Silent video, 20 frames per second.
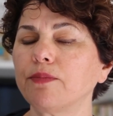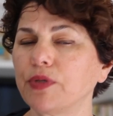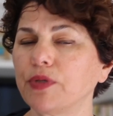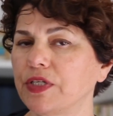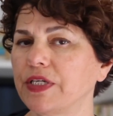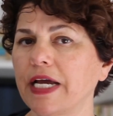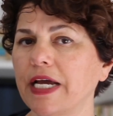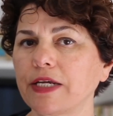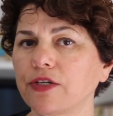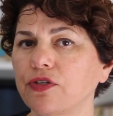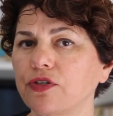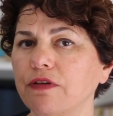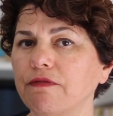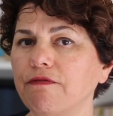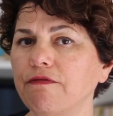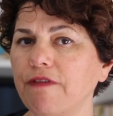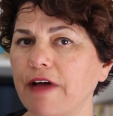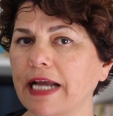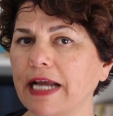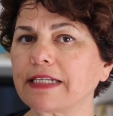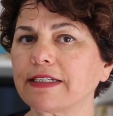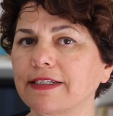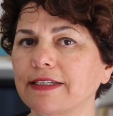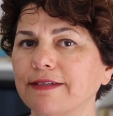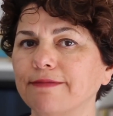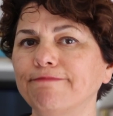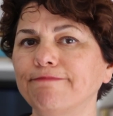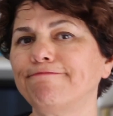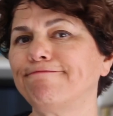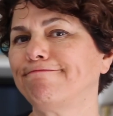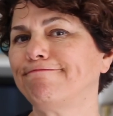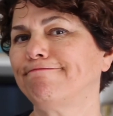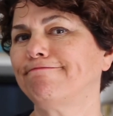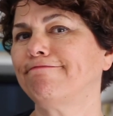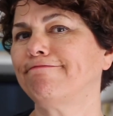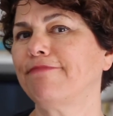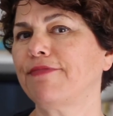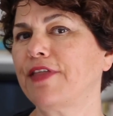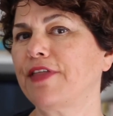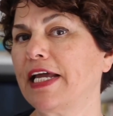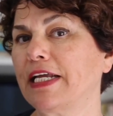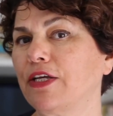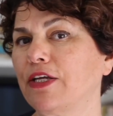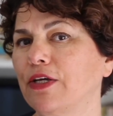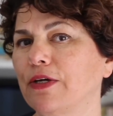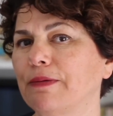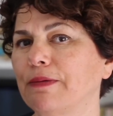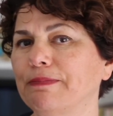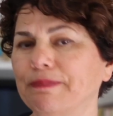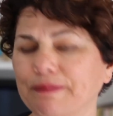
protection factor. Thank you.